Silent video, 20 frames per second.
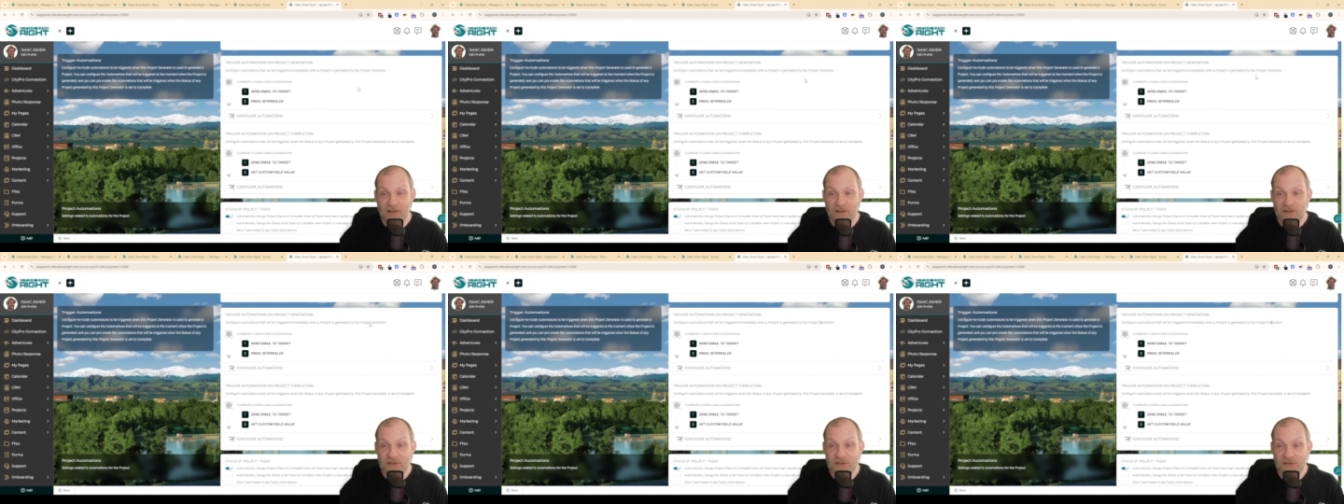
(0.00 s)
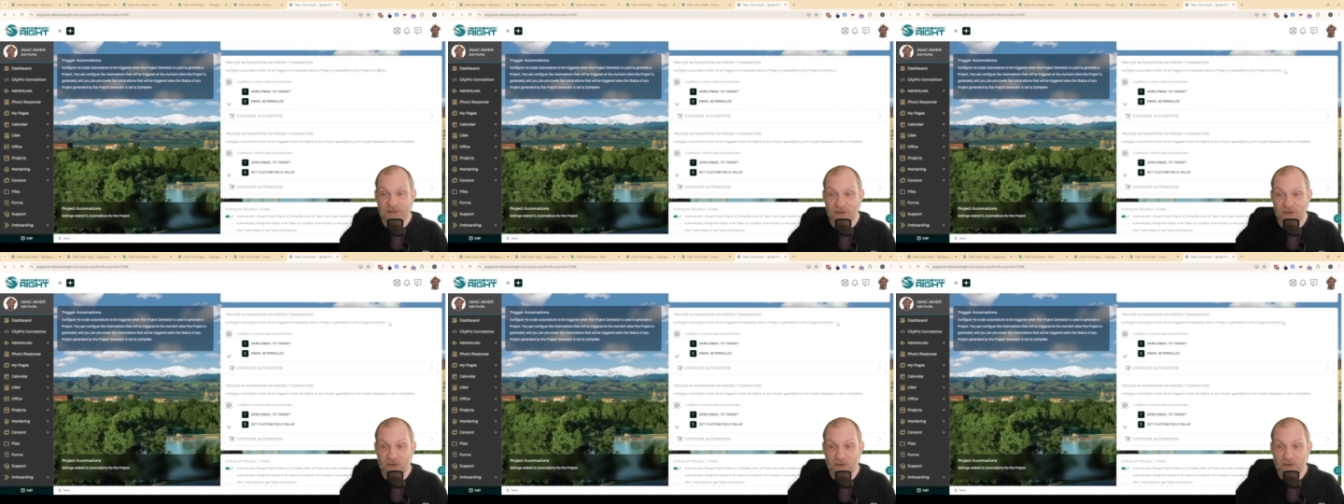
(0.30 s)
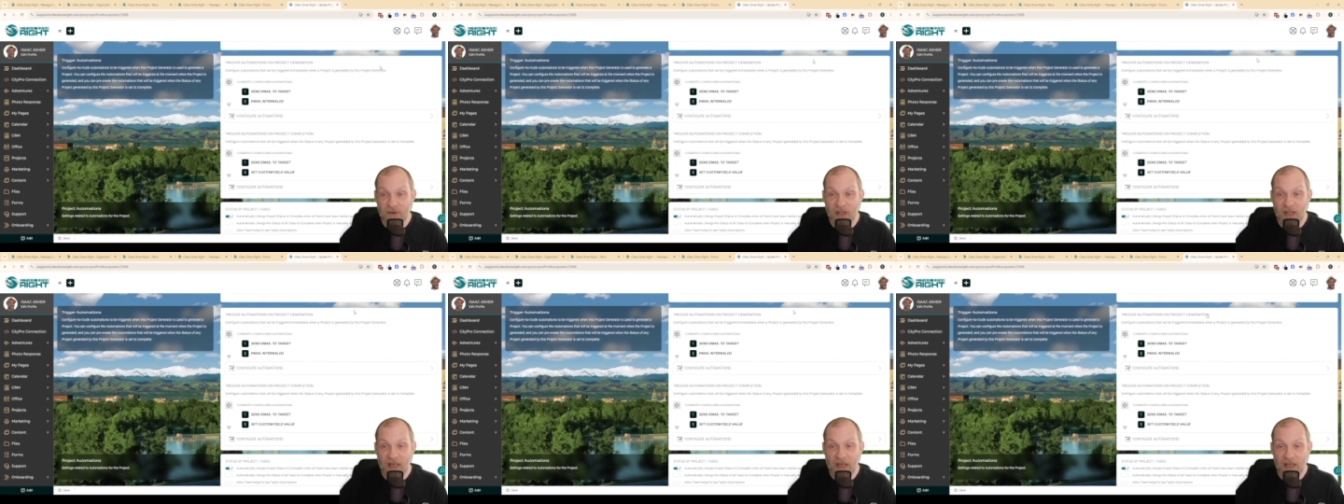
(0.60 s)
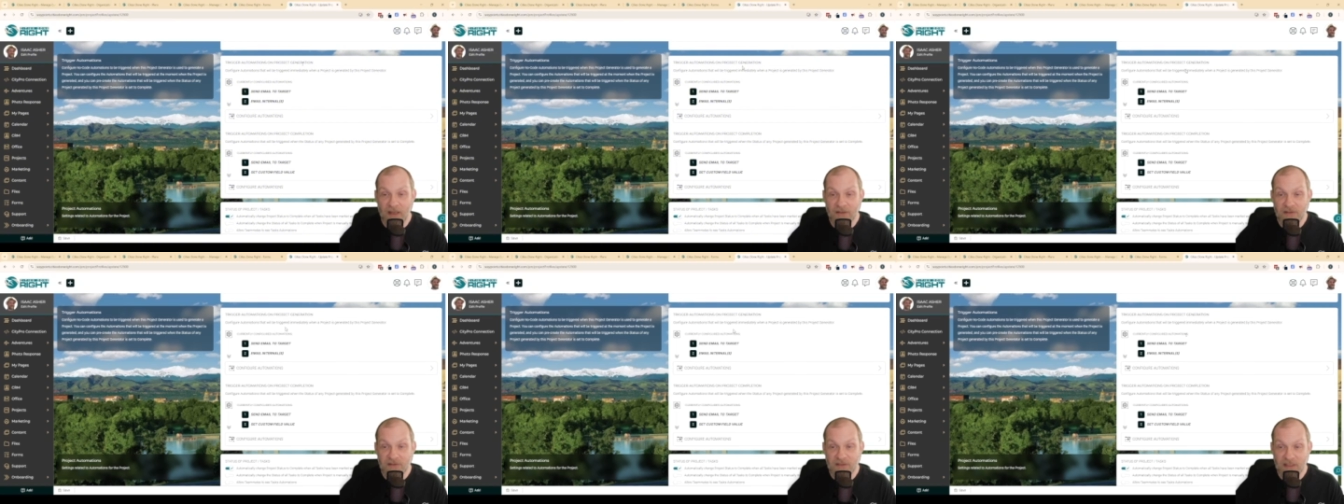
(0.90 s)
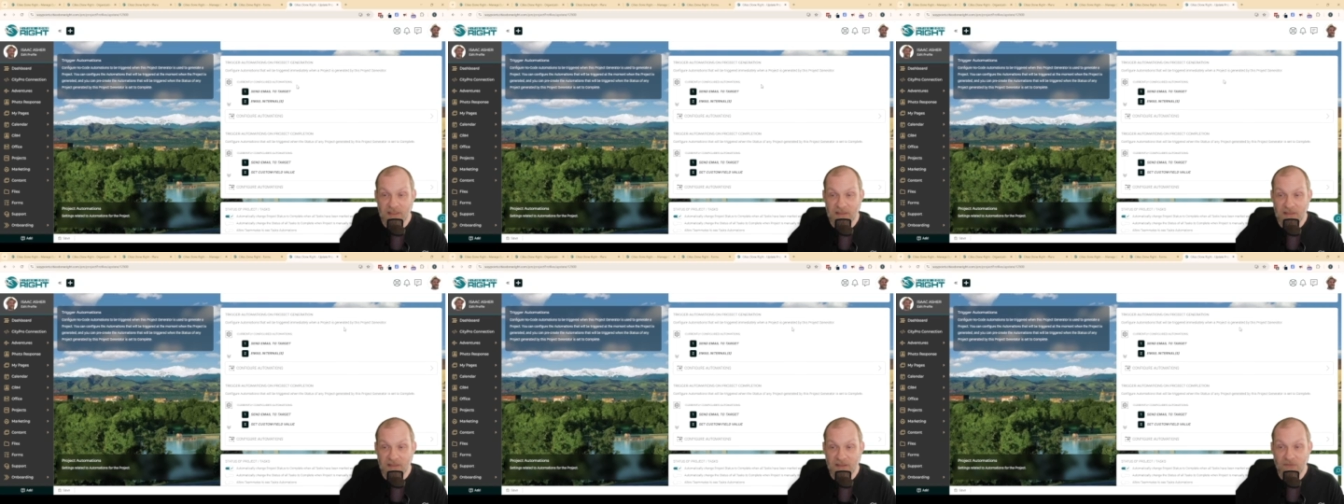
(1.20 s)
So I'll
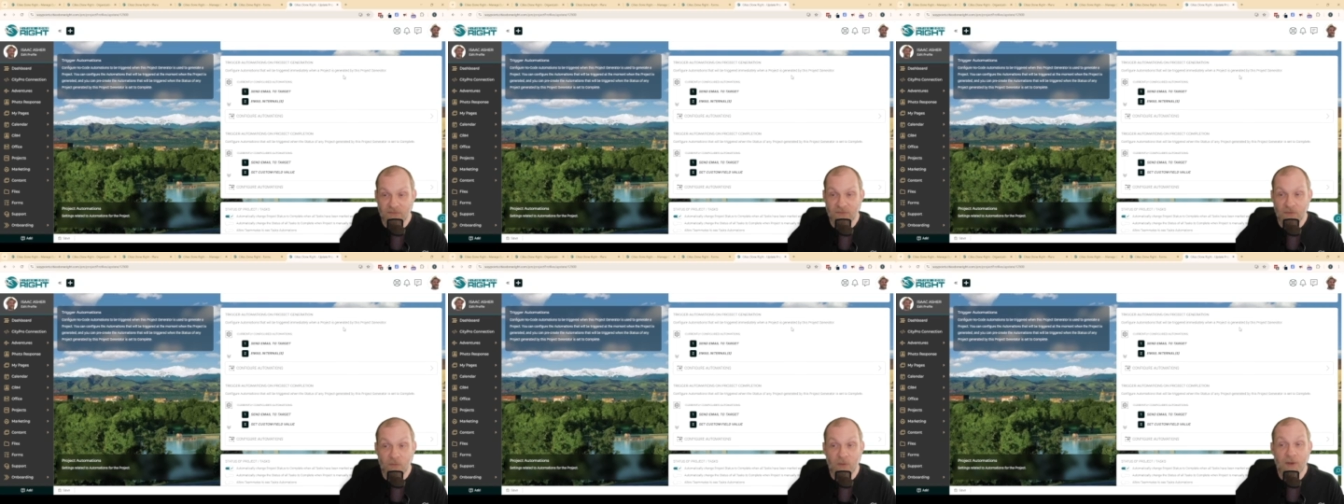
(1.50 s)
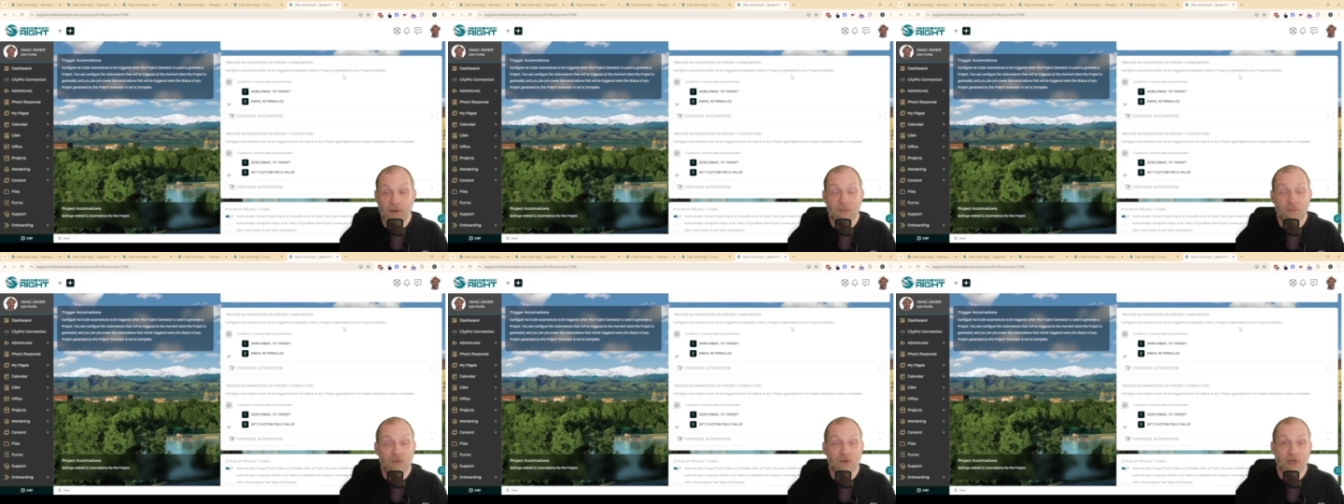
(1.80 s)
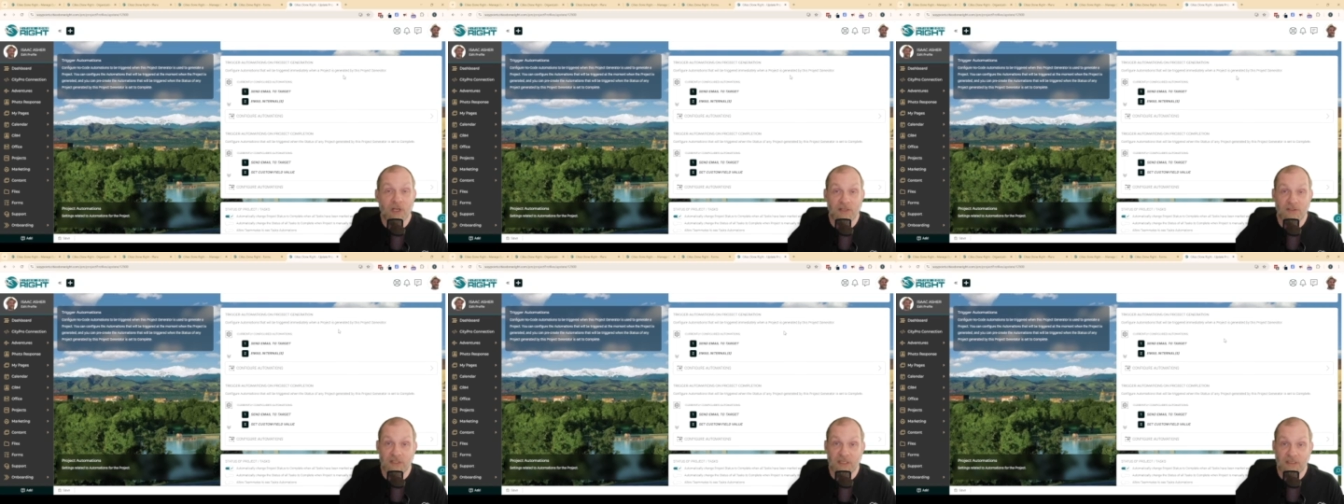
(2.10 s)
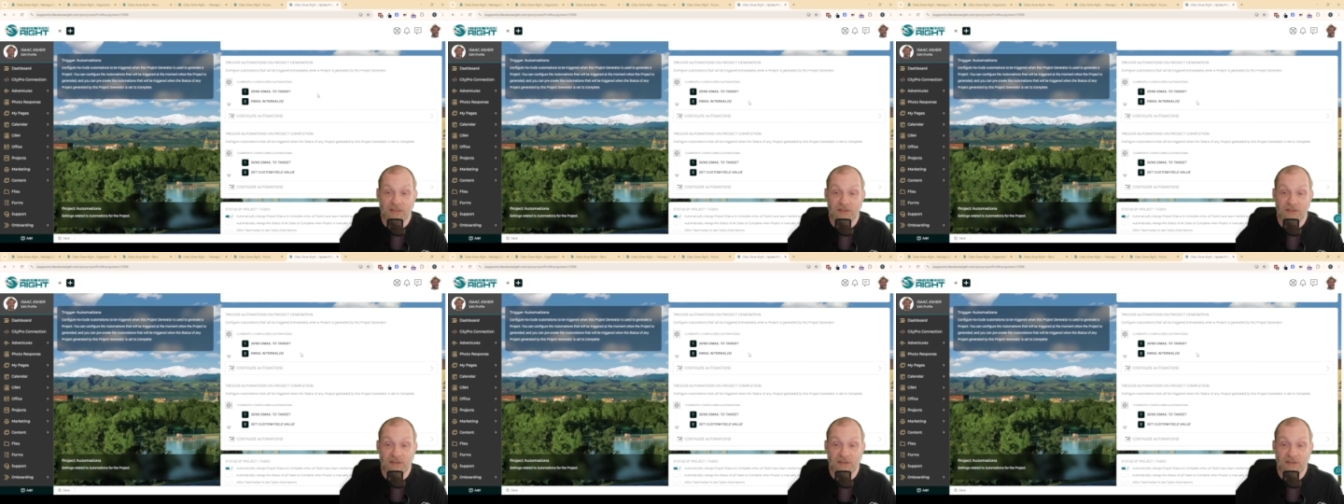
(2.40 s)
set this for when the project